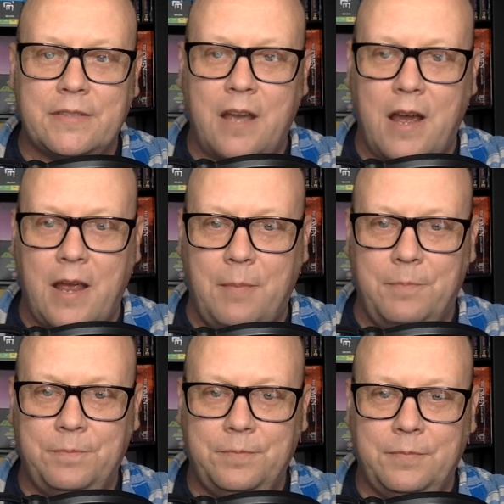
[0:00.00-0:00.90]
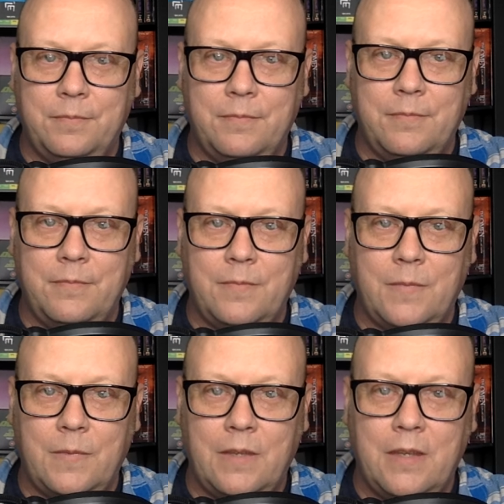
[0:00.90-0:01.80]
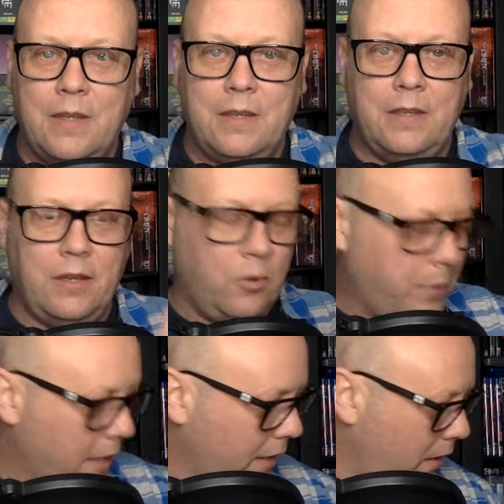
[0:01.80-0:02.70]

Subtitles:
time, you know, pink